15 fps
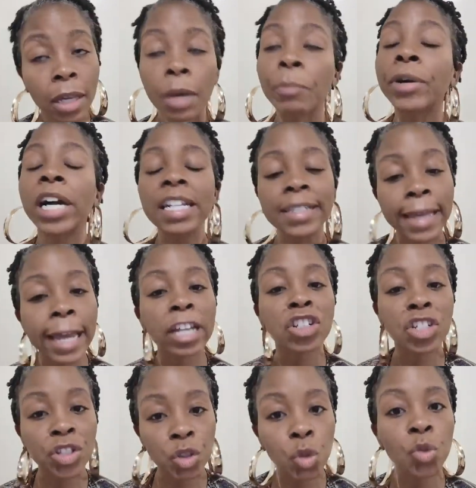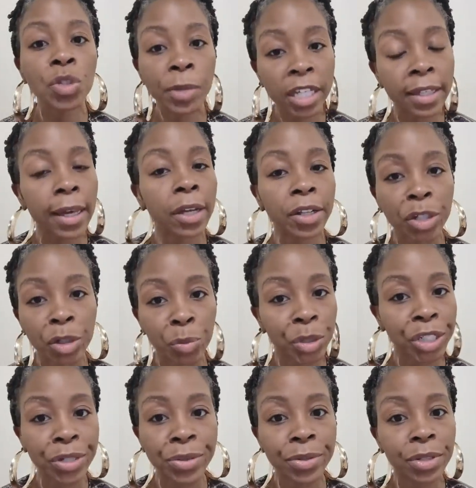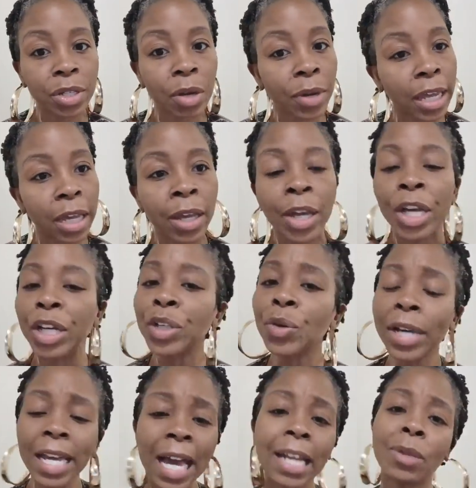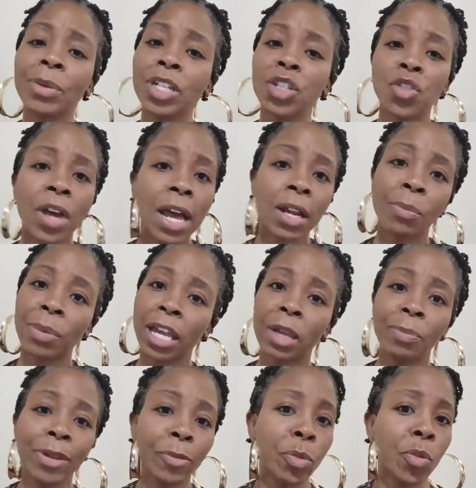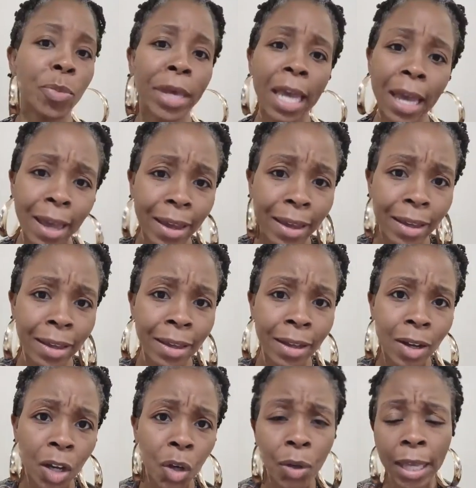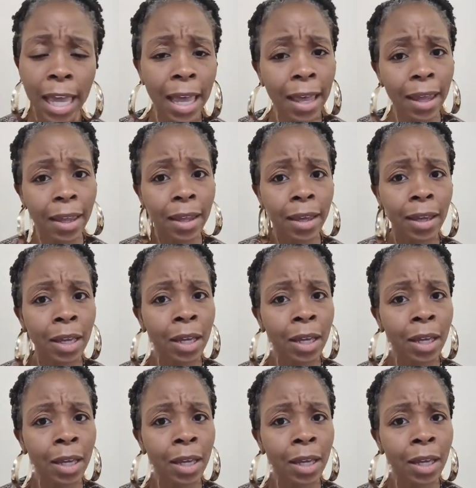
Because actions do speak louder than words, okay? You ain't got to be trying to pay people back, okay?